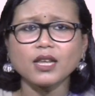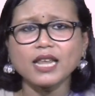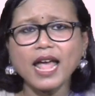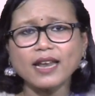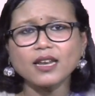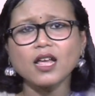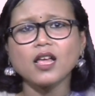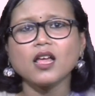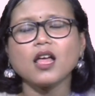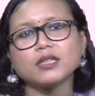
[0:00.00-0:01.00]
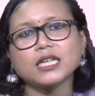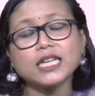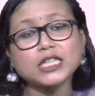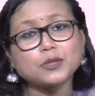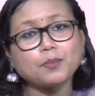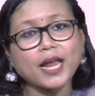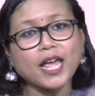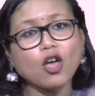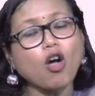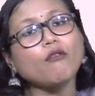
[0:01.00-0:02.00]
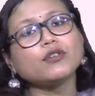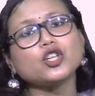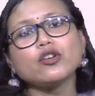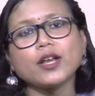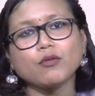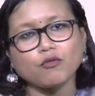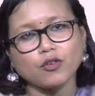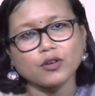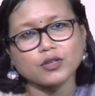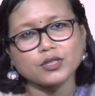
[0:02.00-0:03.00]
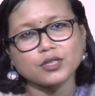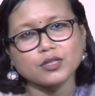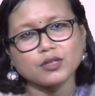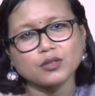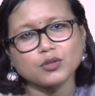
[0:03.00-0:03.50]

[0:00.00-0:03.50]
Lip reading: Then, the display of children works.